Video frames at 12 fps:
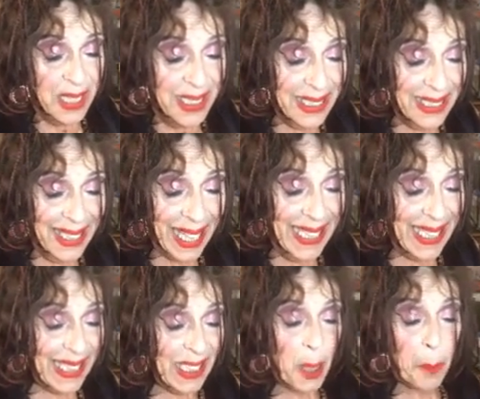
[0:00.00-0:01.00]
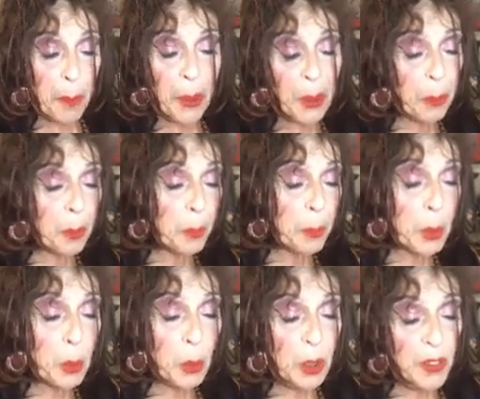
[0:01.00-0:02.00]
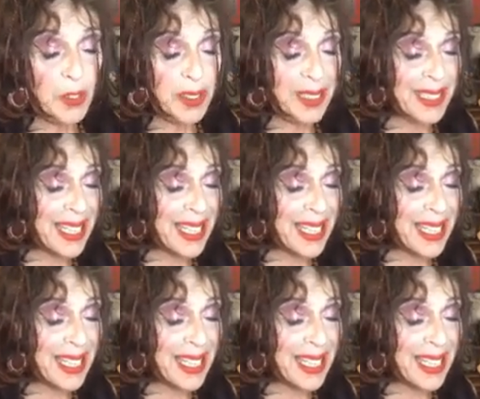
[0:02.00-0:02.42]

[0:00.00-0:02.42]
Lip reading: delighting in a purple pool of